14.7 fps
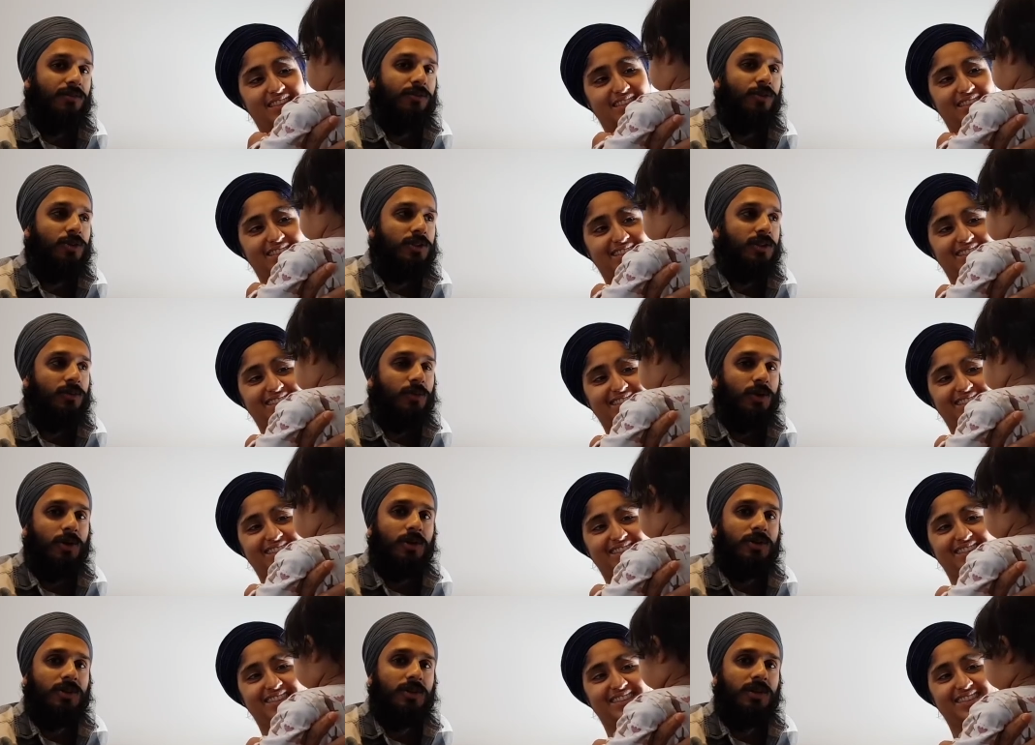Speaker 1: fortunate we
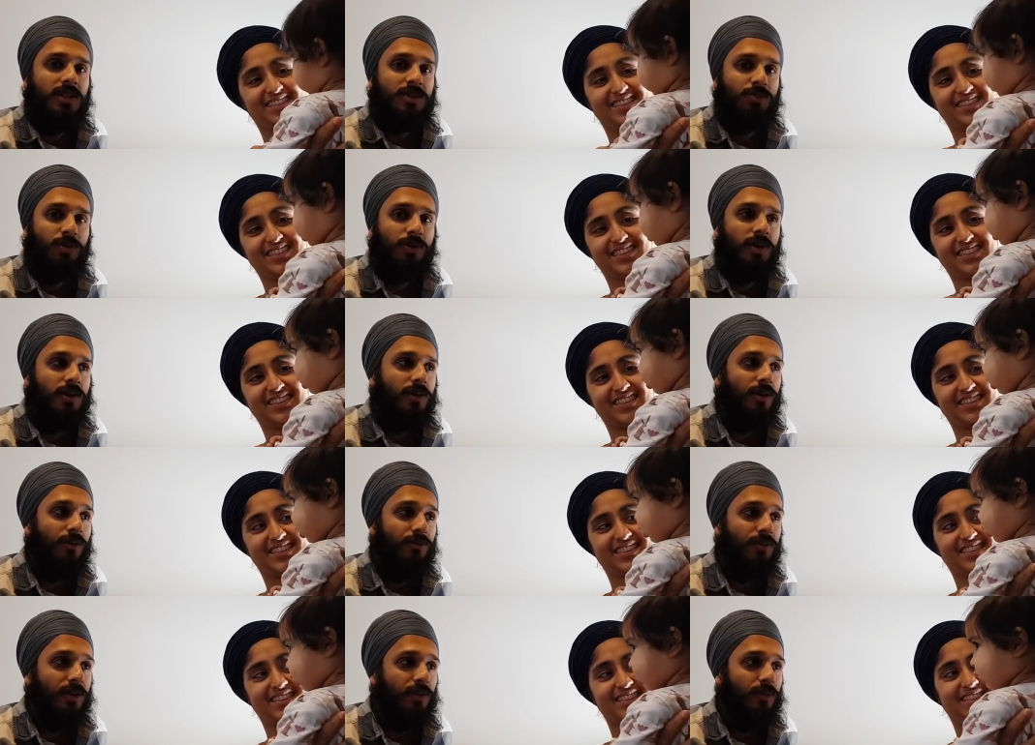got to this point, and
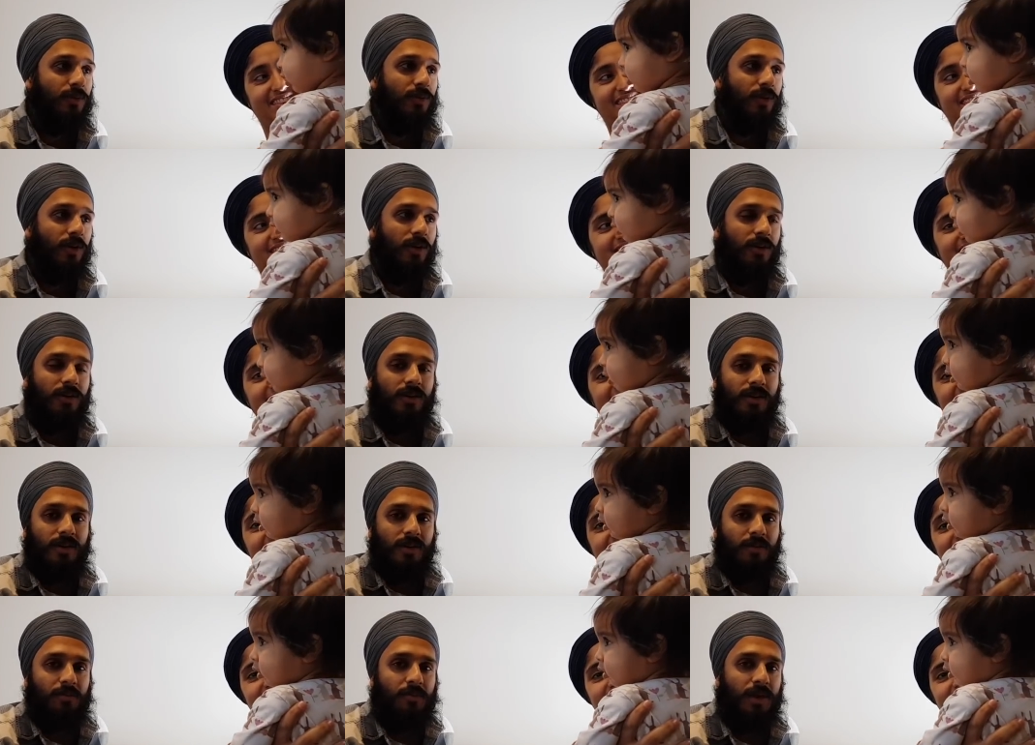hopefully we've got
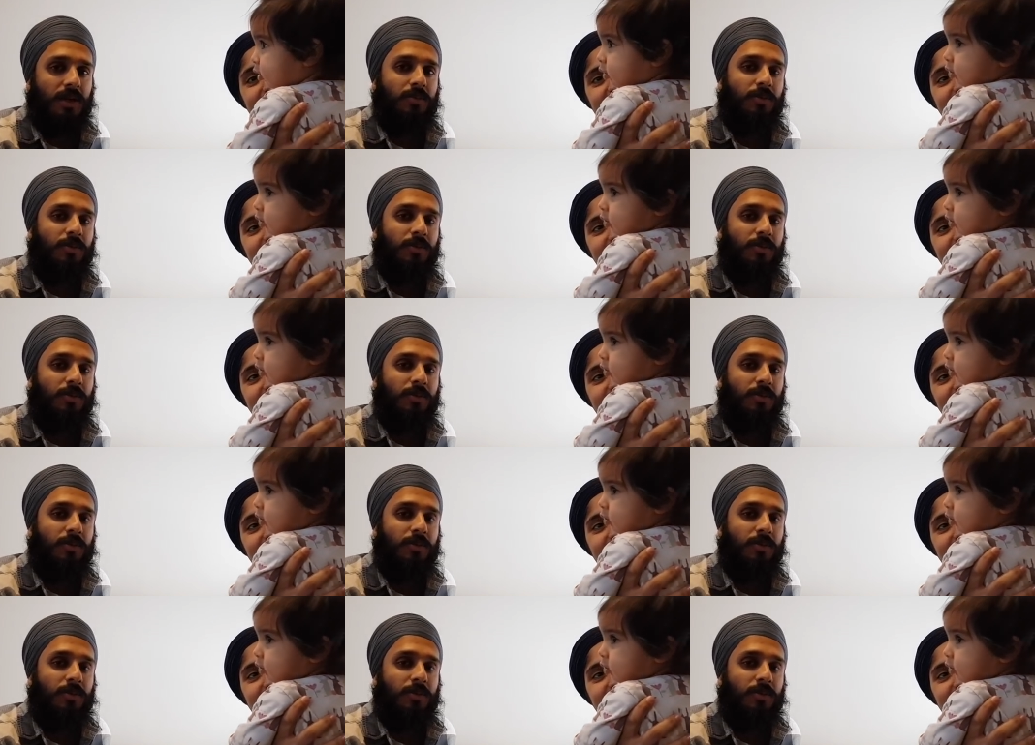many